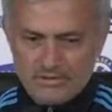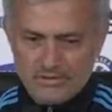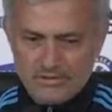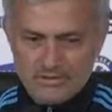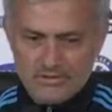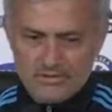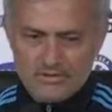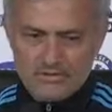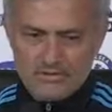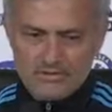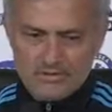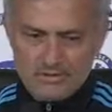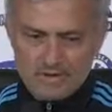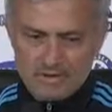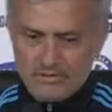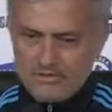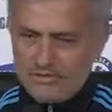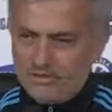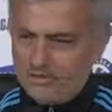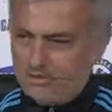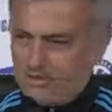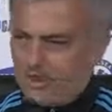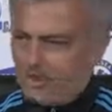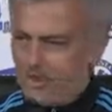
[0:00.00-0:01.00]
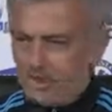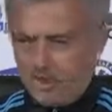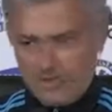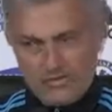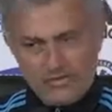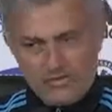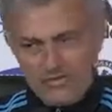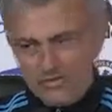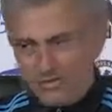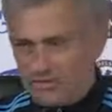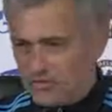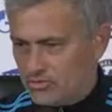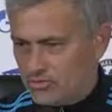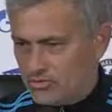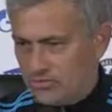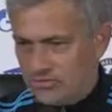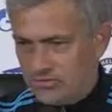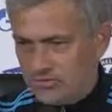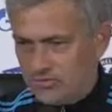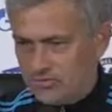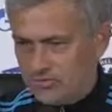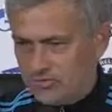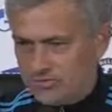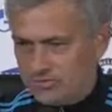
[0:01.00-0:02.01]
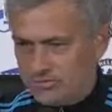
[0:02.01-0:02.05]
Remy not for sure.